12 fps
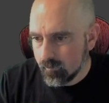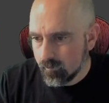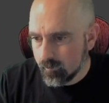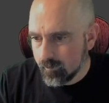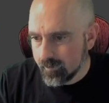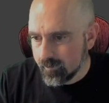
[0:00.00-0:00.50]

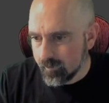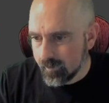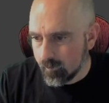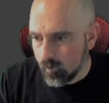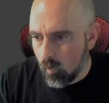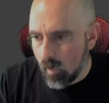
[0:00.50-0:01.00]
what are we doing
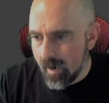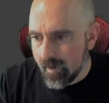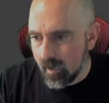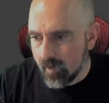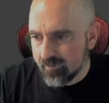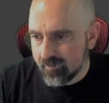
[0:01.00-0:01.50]
here? The Y
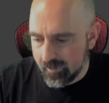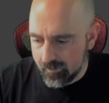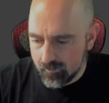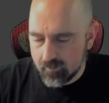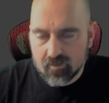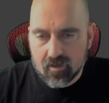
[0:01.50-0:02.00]
offset.
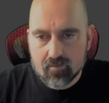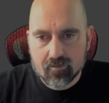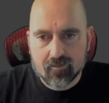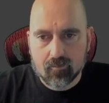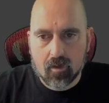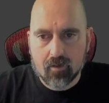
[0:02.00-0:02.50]
And let's give it
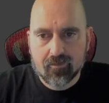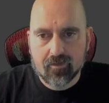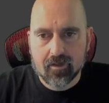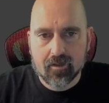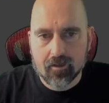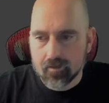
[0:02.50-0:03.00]
some
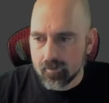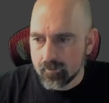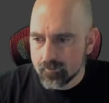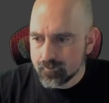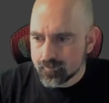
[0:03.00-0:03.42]
offset here